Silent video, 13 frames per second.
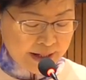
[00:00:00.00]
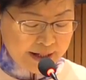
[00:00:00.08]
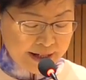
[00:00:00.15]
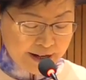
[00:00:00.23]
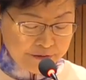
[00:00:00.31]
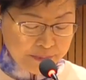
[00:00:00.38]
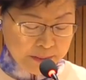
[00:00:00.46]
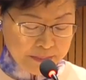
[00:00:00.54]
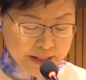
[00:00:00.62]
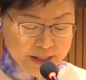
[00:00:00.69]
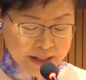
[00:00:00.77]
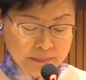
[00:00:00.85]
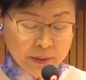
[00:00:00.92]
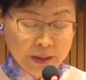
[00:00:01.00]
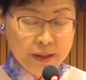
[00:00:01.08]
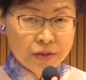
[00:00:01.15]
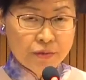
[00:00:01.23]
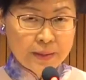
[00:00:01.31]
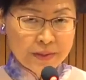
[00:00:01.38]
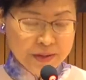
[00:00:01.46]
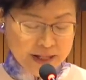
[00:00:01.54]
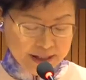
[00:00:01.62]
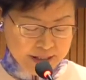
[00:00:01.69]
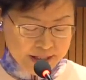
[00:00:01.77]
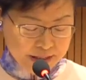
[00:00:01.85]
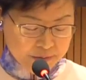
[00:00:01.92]
and have been meeting police
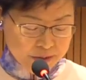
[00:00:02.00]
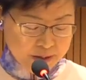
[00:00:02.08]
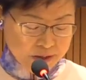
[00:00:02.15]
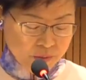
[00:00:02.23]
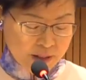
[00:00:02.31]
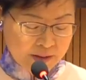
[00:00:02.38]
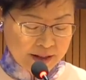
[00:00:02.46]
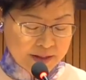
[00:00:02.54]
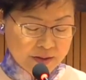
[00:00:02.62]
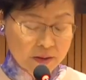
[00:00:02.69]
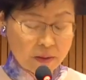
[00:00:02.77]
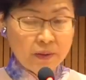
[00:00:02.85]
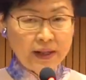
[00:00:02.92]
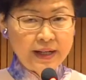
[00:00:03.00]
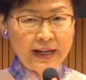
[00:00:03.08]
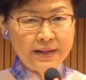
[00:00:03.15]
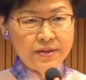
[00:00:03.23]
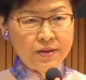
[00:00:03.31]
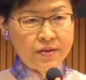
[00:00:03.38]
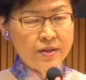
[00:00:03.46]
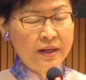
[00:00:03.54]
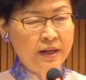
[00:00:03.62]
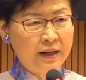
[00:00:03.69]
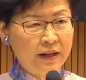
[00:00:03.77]
representatives as well as the organizers